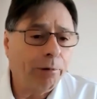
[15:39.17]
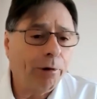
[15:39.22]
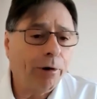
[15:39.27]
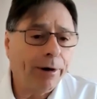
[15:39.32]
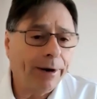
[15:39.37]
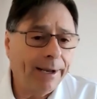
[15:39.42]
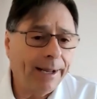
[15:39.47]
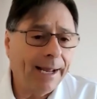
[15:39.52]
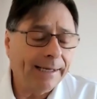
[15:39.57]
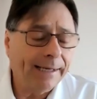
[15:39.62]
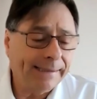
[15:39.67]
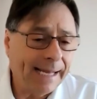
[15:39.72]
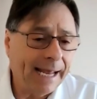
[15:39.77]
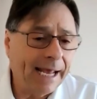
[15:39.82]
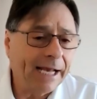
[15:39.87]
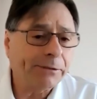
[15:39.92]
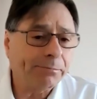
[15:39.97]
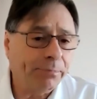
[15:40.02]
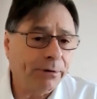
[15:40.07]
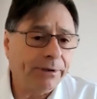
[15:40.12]
party has
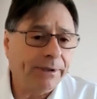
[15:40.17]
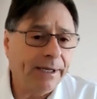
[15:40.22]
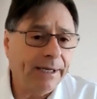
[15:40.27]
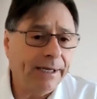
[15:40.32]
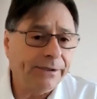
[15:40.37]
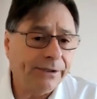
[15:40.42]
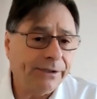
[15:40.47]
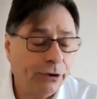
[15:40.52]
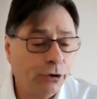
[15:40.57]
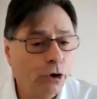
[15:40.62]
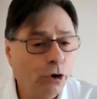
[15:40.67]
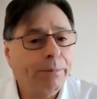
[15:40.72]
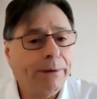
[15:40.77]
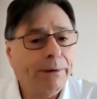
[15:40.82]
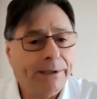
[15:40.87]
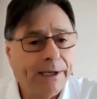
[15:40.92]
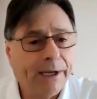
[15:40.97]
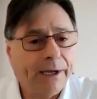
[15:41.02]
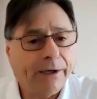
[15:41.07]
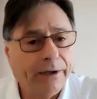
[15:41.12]
expertise in your
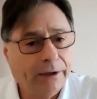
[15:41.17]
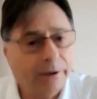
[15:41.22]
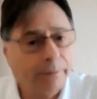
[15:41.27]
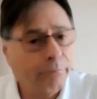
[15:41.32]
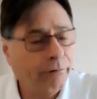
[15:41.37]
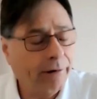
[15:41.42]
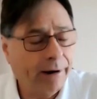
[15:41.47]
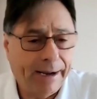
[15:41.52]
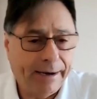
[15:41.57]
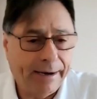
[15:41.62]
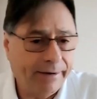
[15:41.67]
particular brand.